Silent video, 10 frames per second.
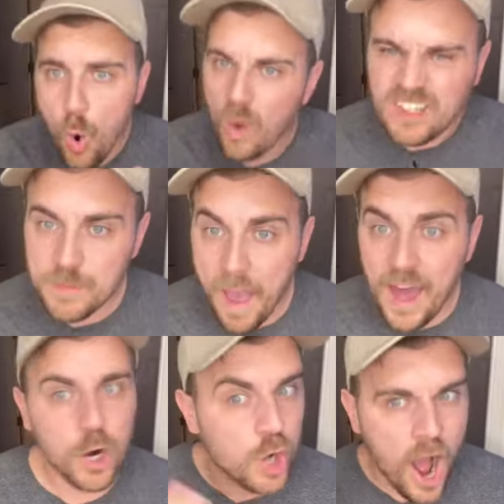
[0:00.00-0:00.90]
what's the matter?
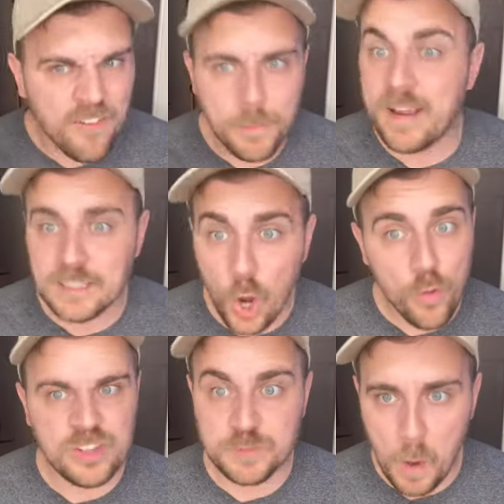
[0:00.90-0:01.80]
Coughing because of all the
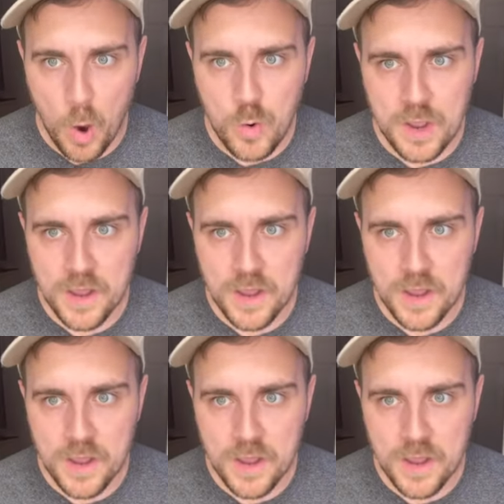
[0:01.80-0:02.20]
smoke?